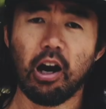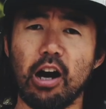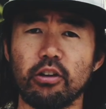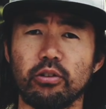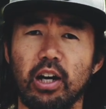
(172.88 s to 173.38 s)
I
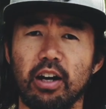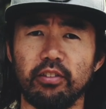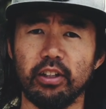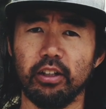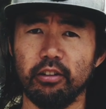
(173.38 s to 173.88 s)
also have
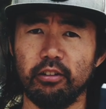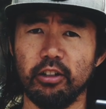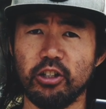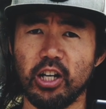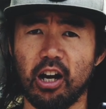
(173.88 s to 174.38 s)
the
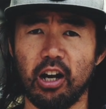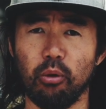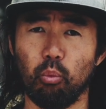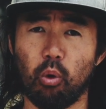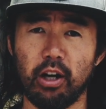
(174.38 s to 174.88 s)
DJI
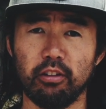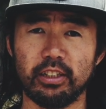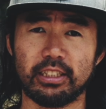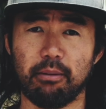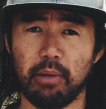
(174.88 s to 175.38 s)

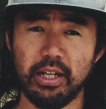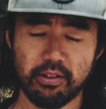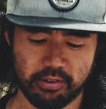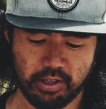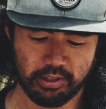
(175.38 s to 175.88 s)
wireless
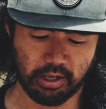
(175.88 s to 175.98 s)
mics.